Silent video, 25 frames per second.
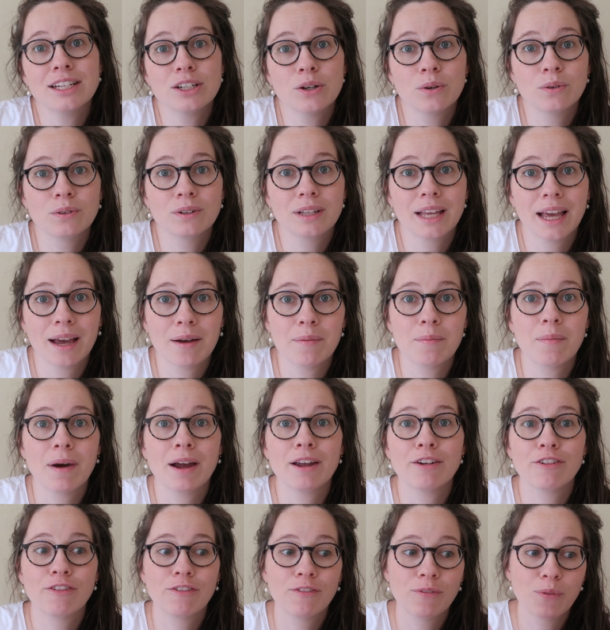don't get
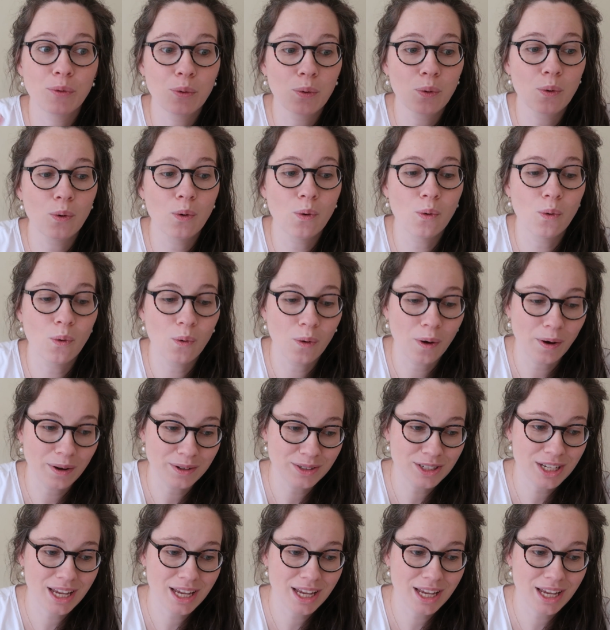my full